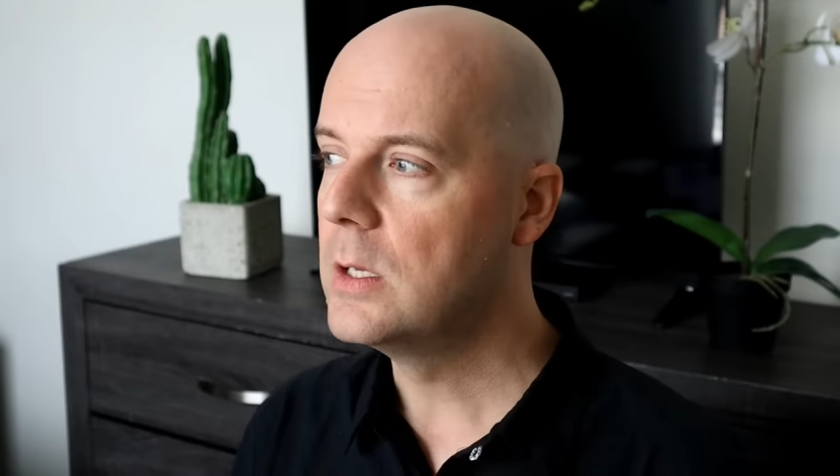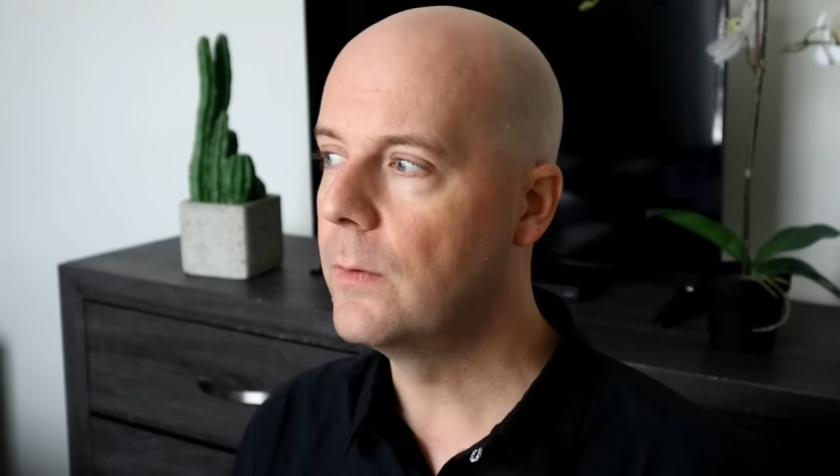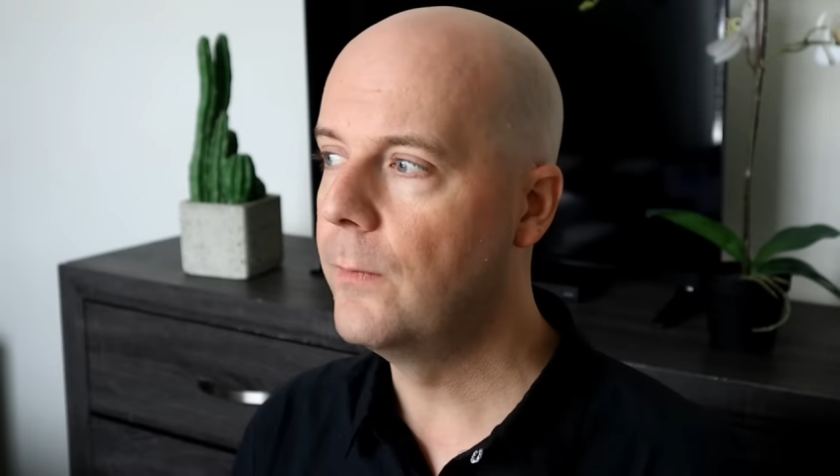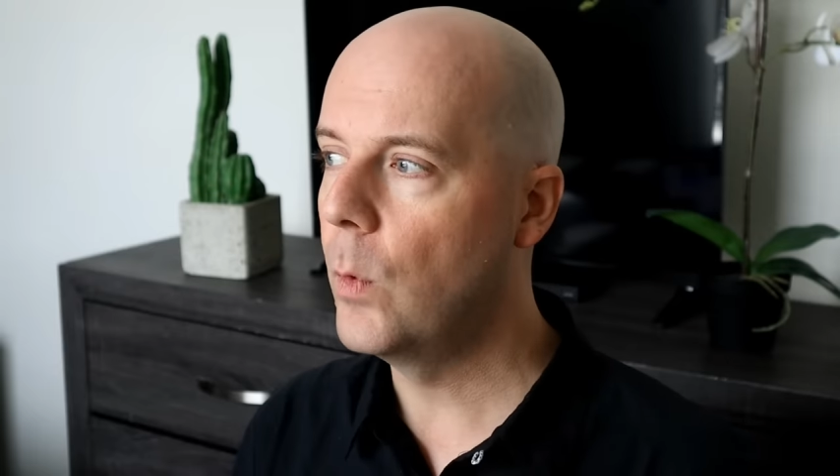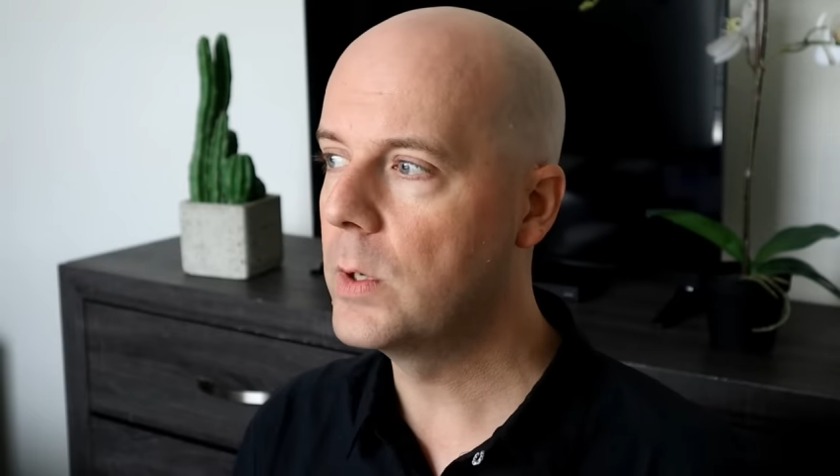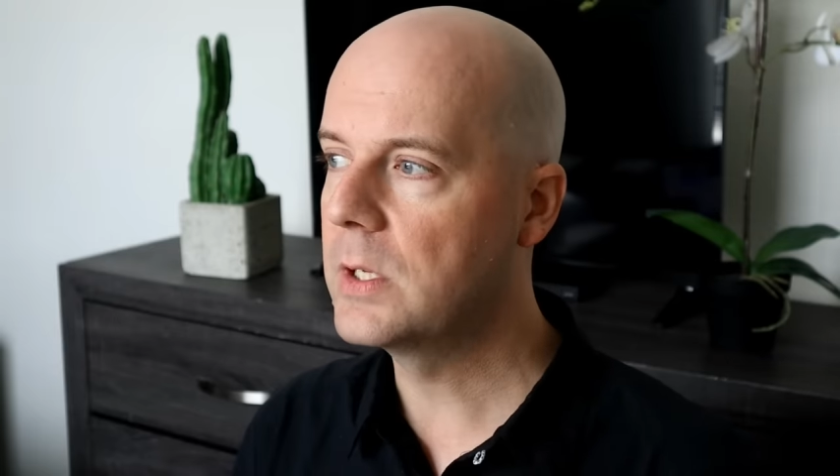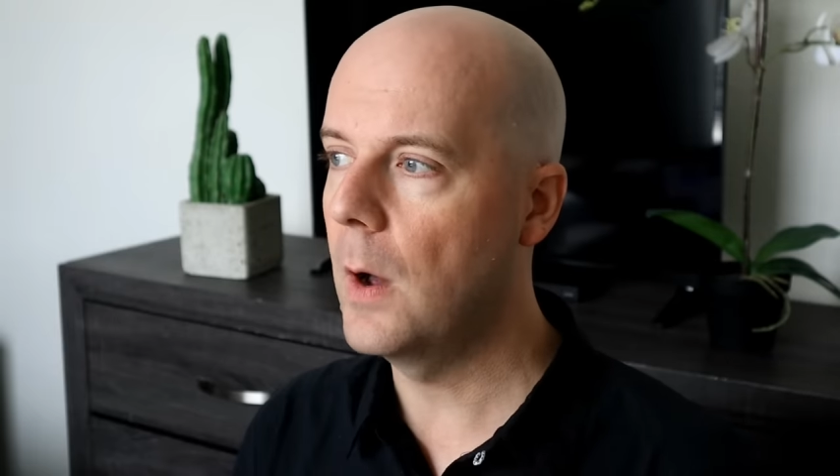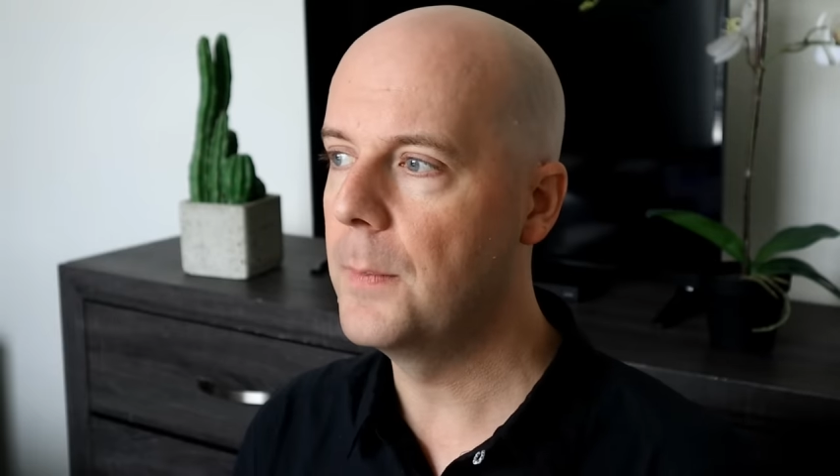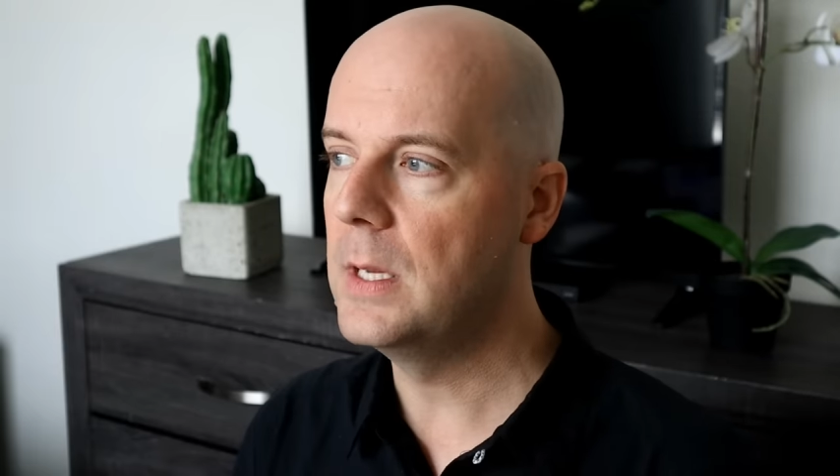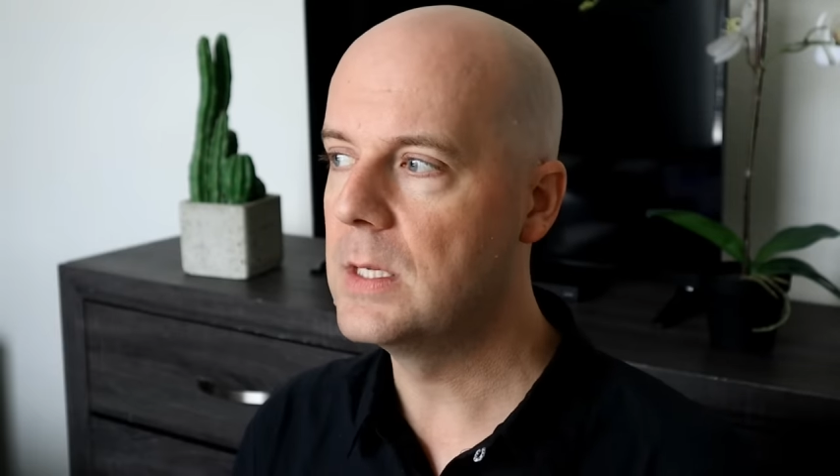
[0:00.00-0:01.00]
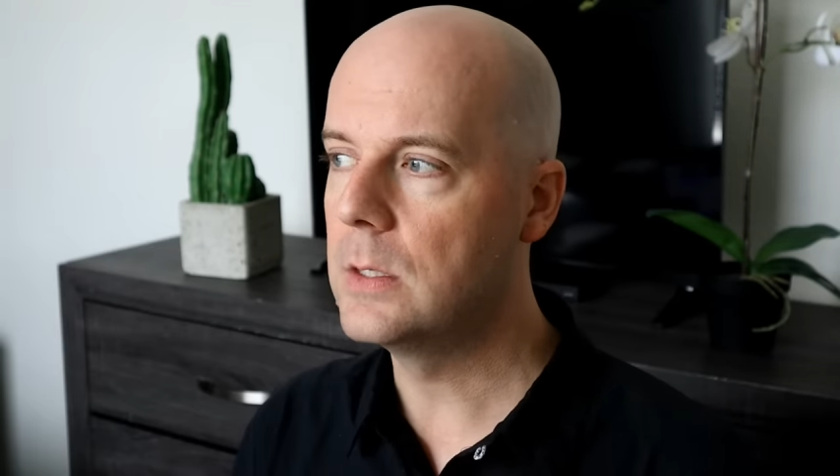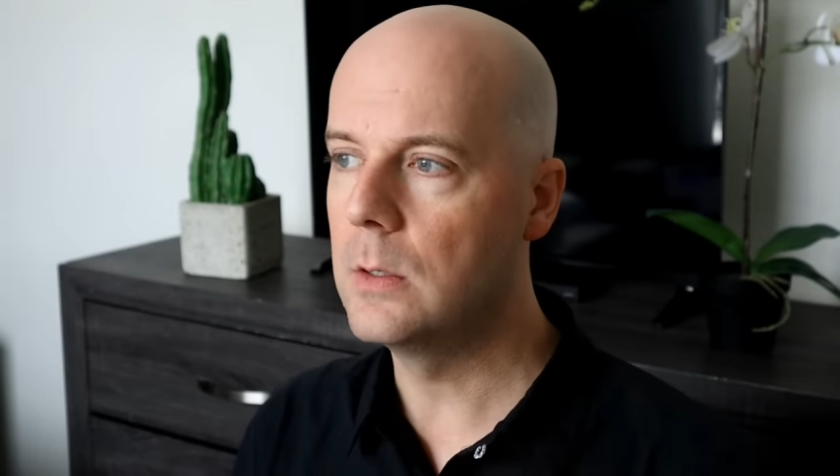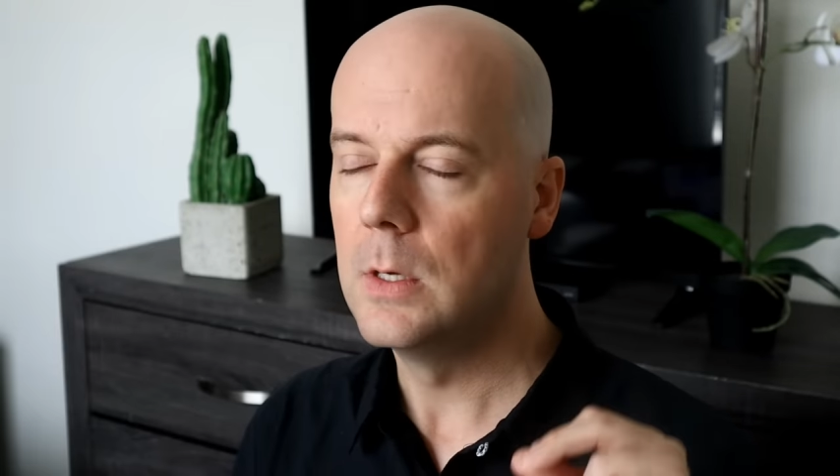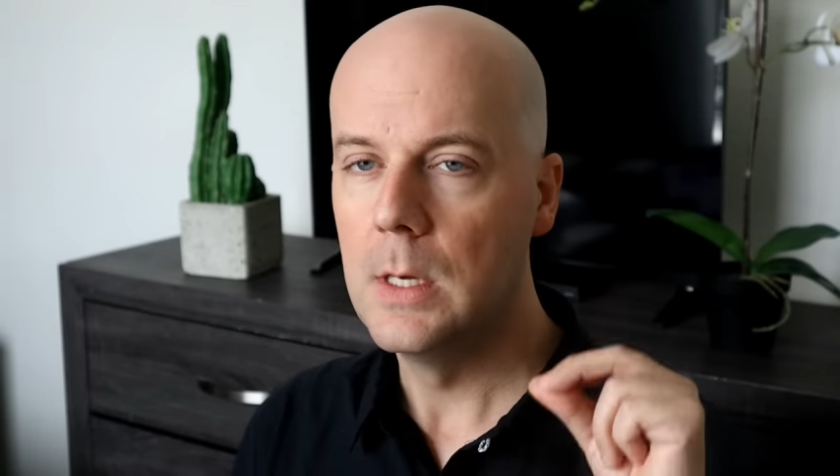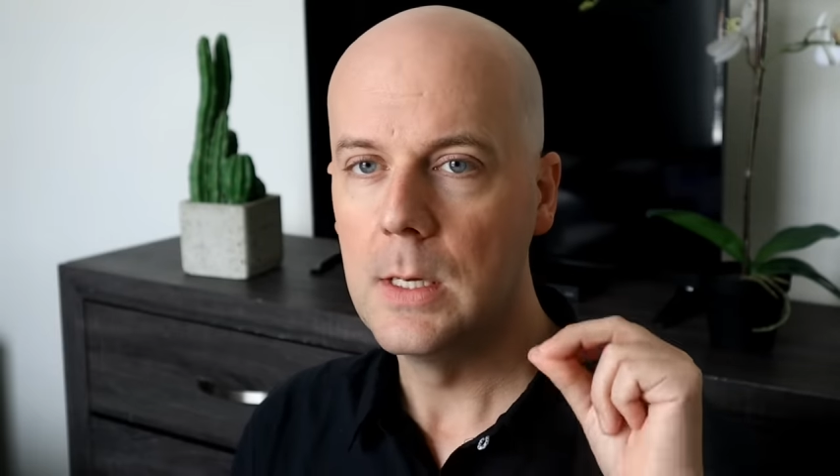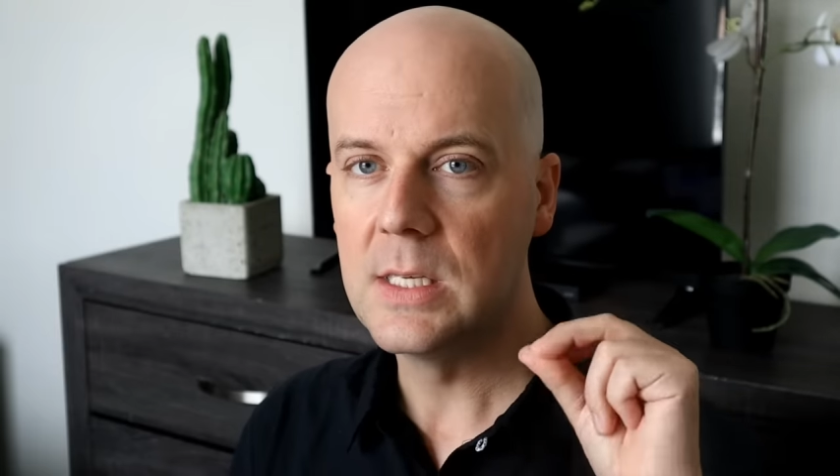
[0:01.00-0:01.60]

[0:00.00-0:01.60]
to force companies to